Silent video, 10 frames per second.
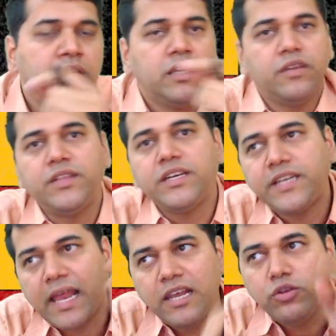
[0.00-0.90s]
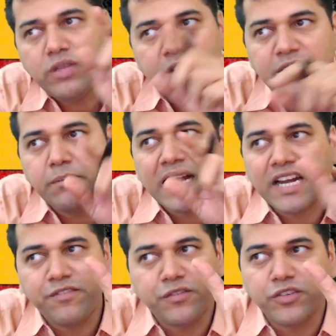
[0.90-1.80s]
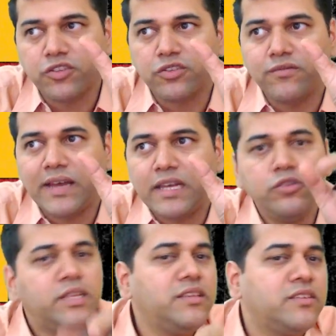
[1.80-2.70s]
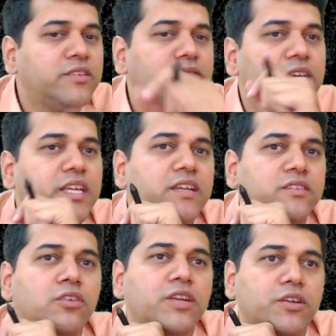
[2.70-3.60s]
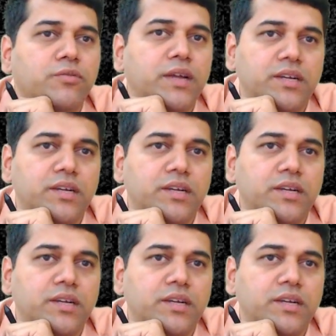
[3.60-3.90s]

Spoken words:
If they tell you that in bracket 50,000 value, then this working is not required.